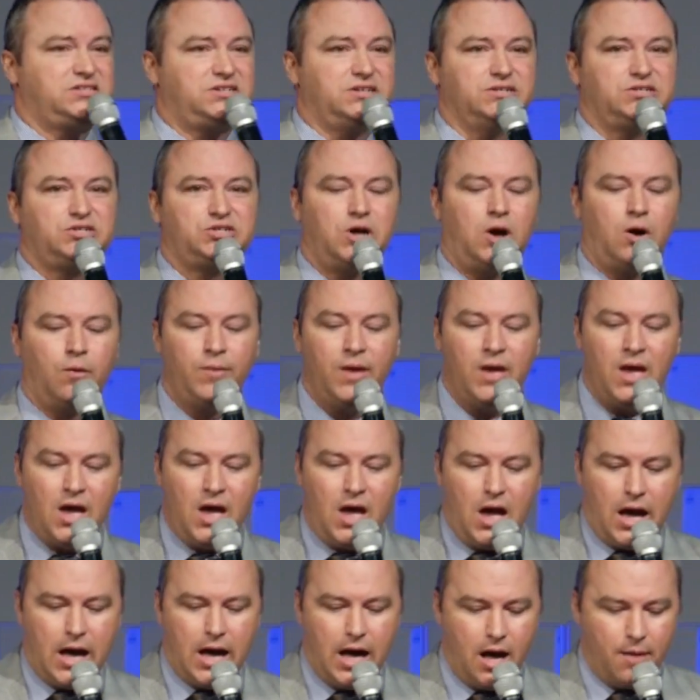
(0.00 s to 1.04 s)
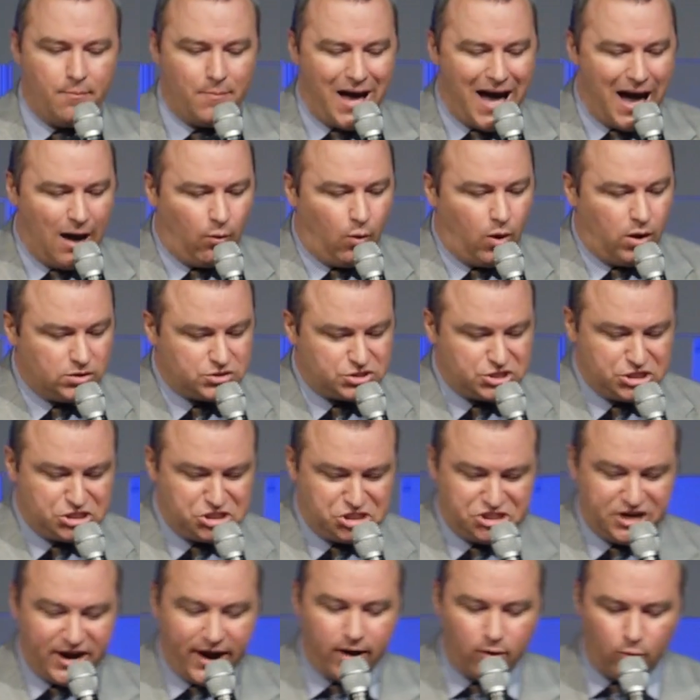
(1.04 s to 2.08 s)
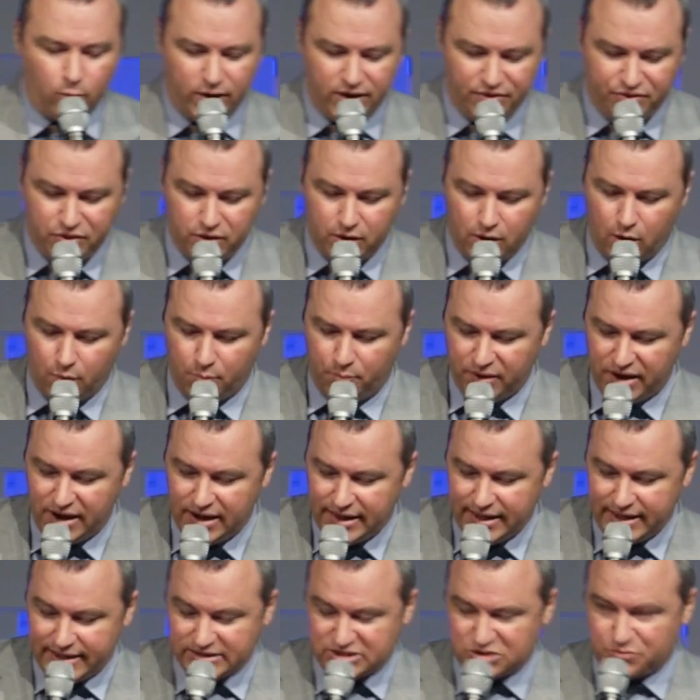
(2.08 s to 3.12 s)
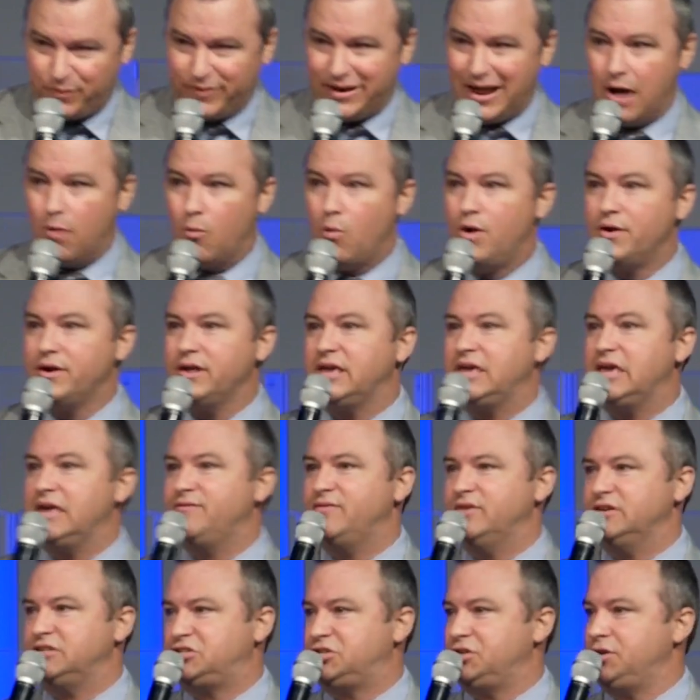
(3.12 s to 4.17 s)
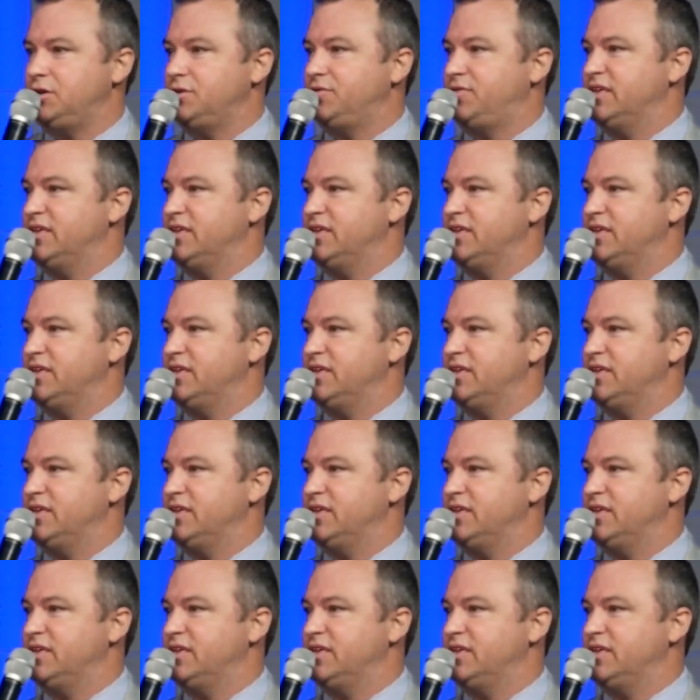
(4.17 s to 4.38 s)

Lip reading: and so I want to share with you obedience, but I want to give it to you